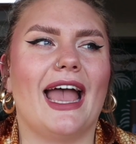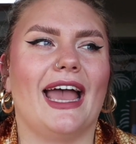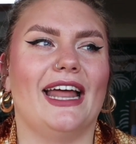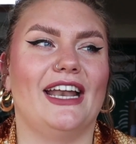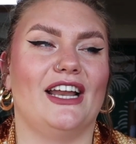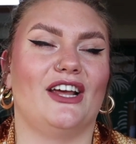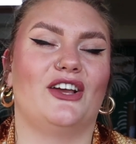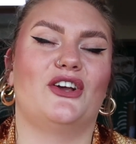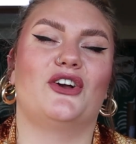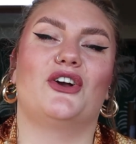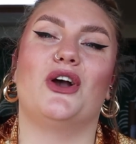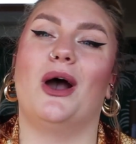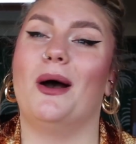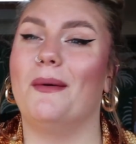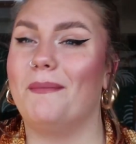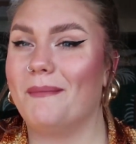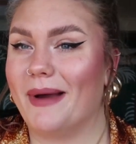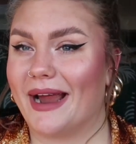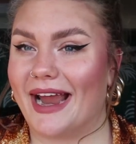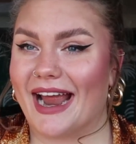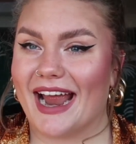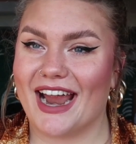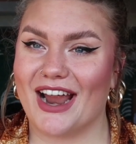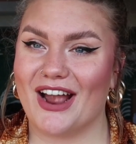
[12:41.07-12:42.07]
And I cut
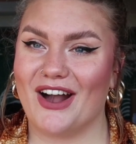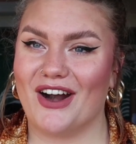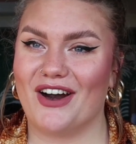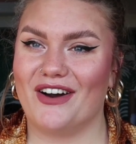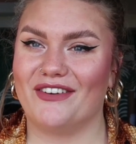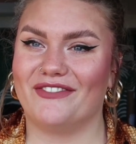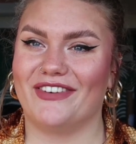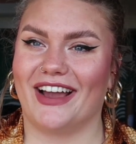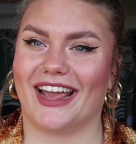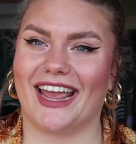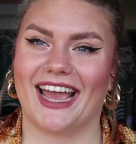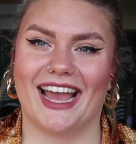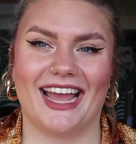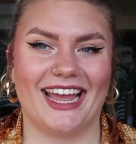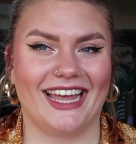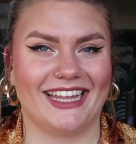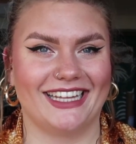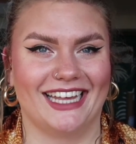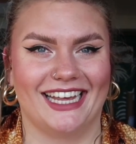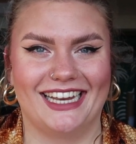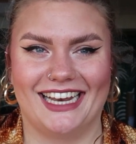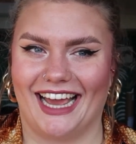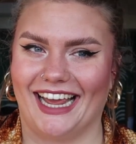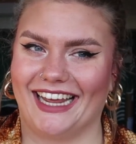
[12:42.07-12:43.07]
my hair off. I
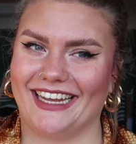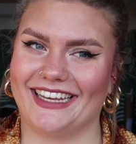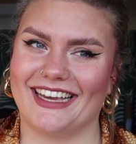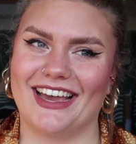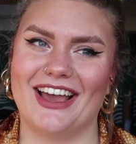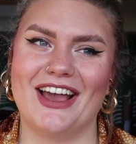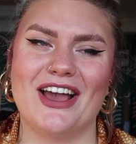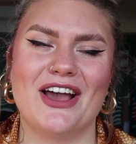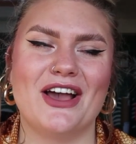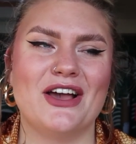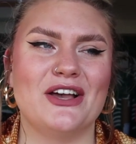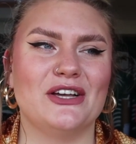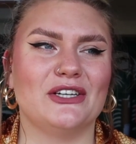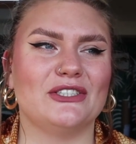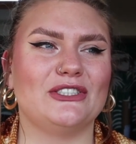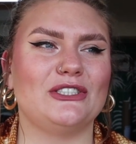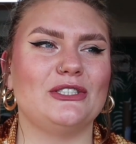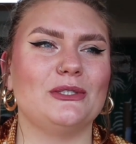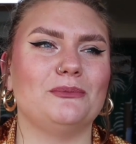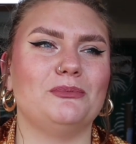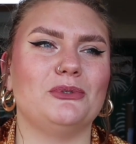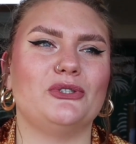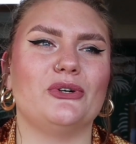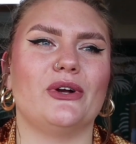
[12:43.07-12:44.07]
had like
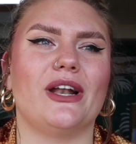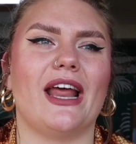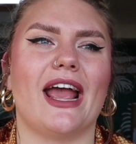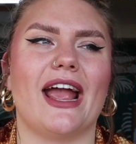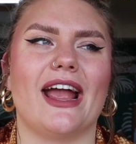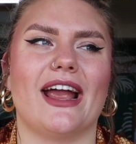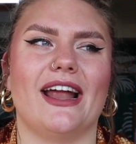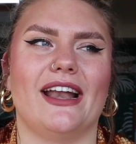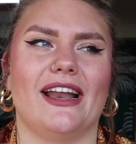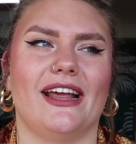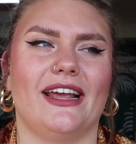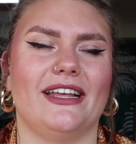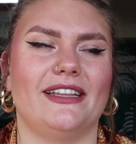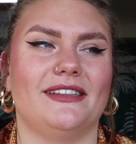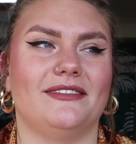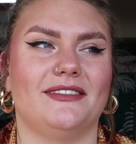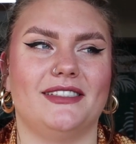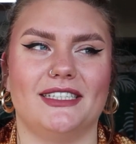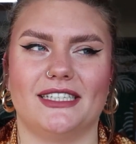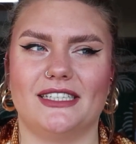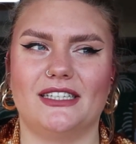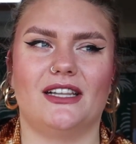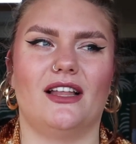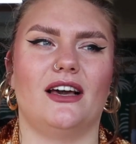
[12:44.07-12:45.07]
super short hair, and I
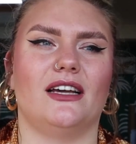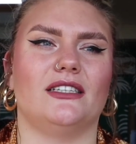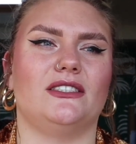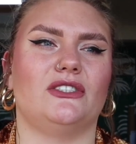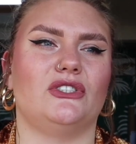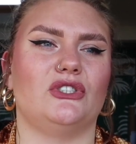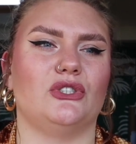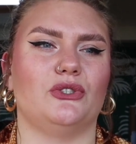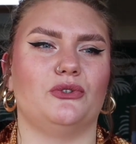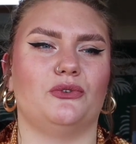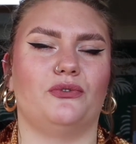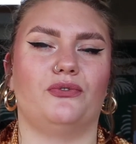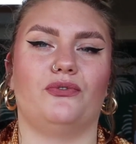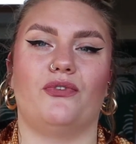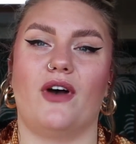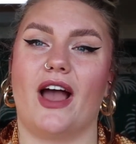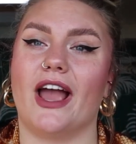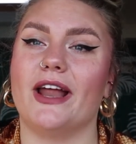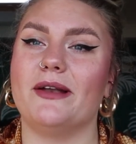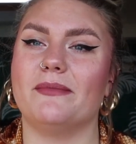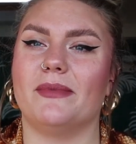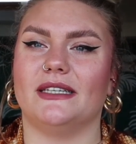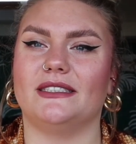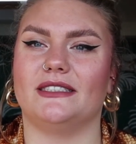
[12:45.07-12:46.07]
did a lot to
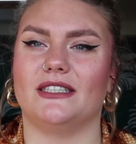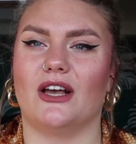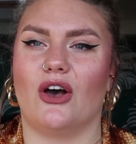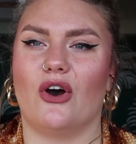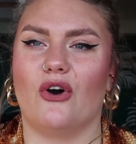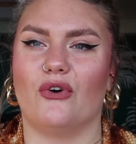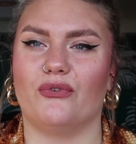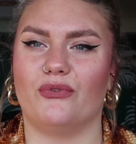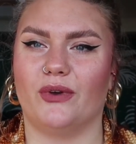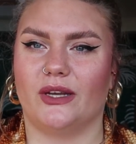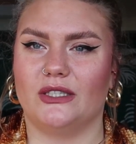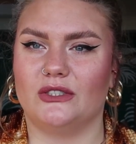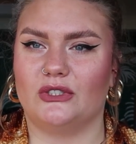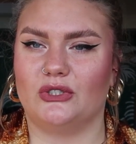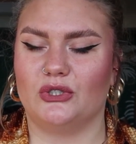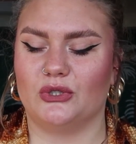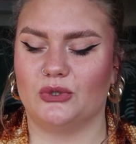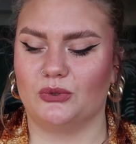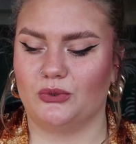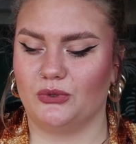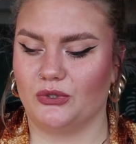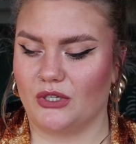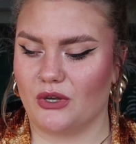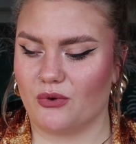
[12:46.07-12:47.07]
find myself and
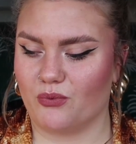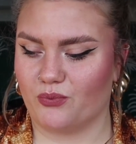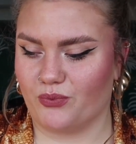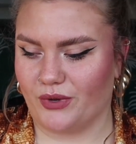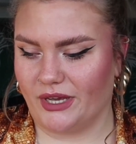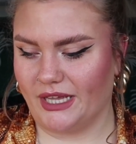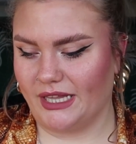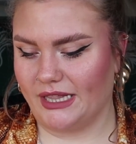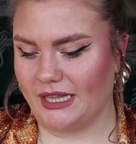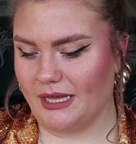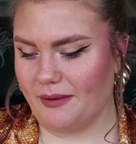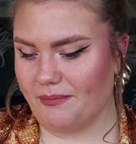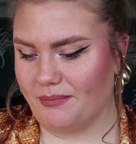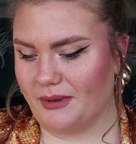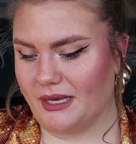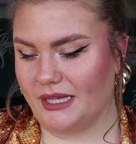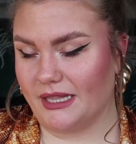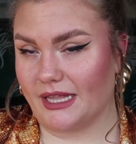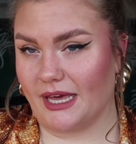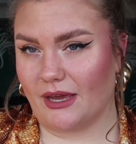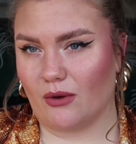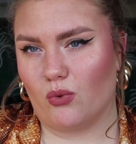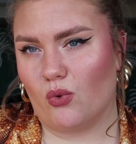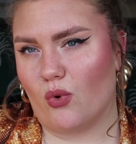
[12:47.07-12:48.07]
to, you know, really be
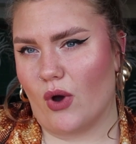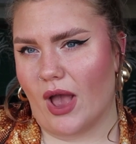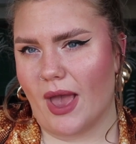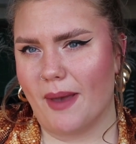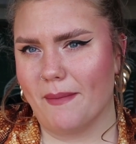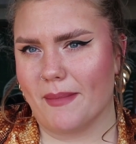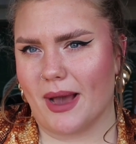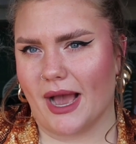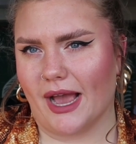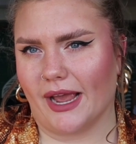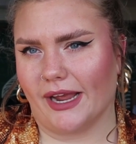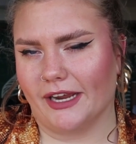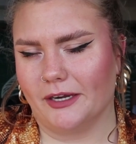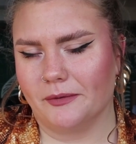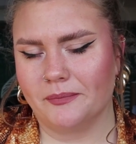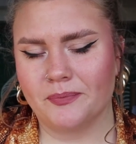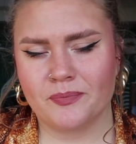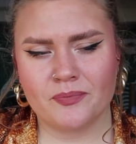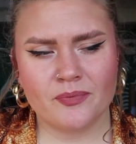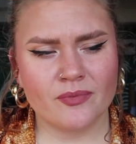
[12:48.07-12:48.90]
like, who am I?